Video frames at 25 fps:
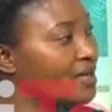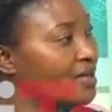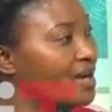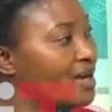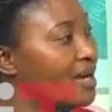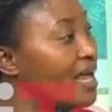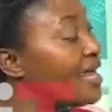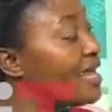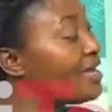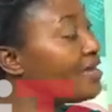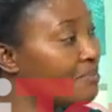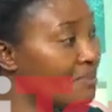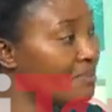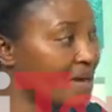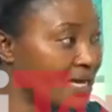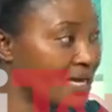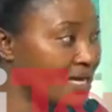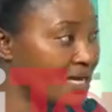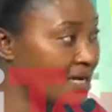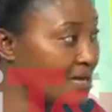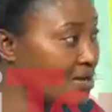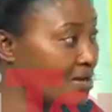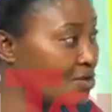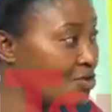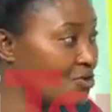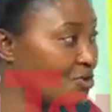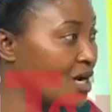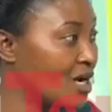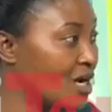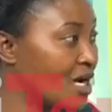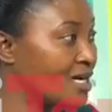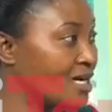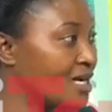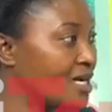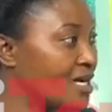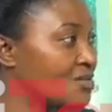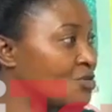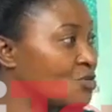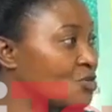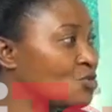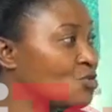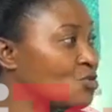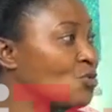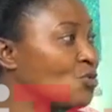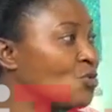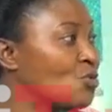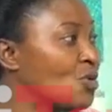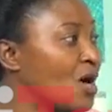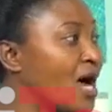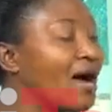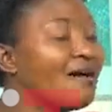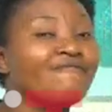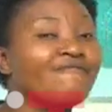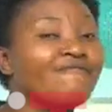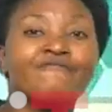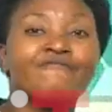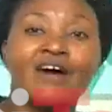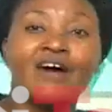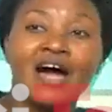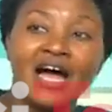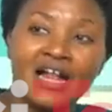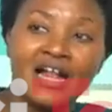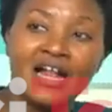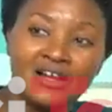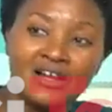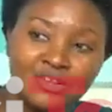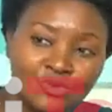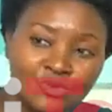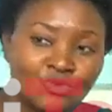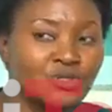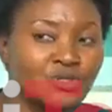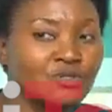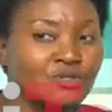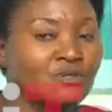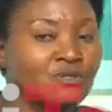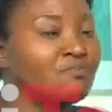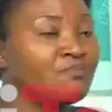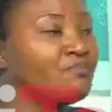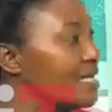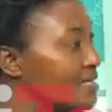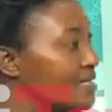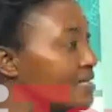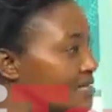like-minded Ugandans who are values-based,